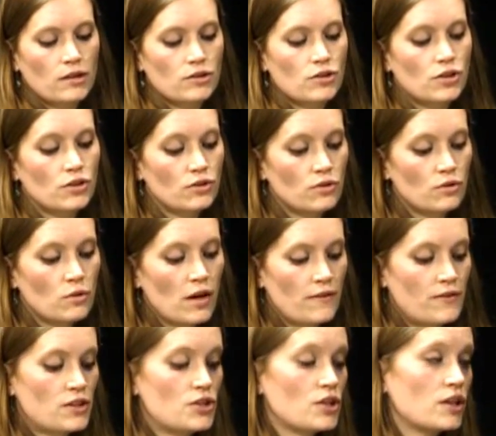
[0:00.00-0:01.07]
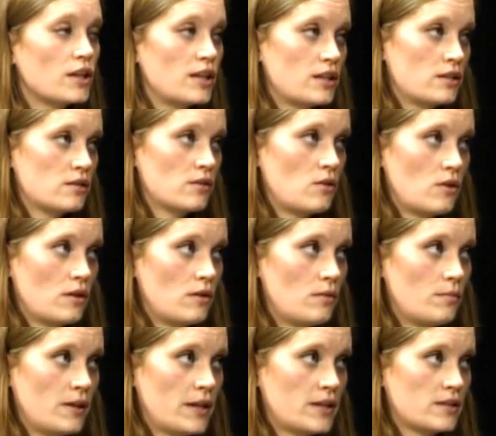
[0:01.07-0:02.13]
two of the dirtiest coal
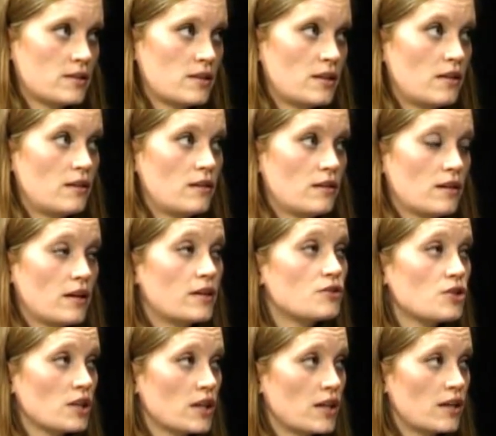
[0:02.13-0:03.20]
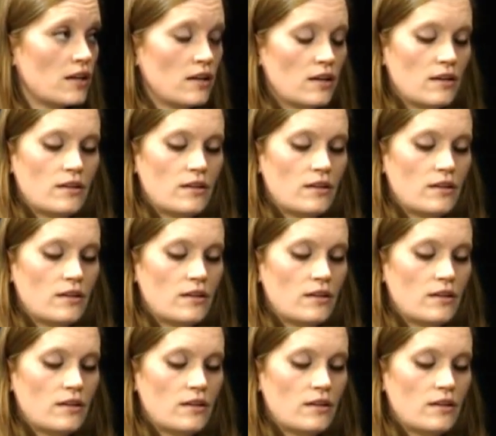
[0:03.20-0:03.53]
plants in the country